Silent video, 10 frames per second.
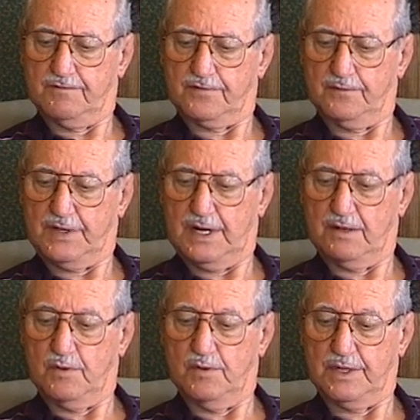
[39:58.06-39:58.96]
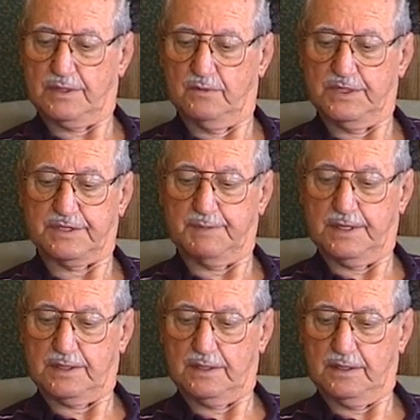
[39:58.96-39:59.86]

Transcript: from there, we went. We spent a,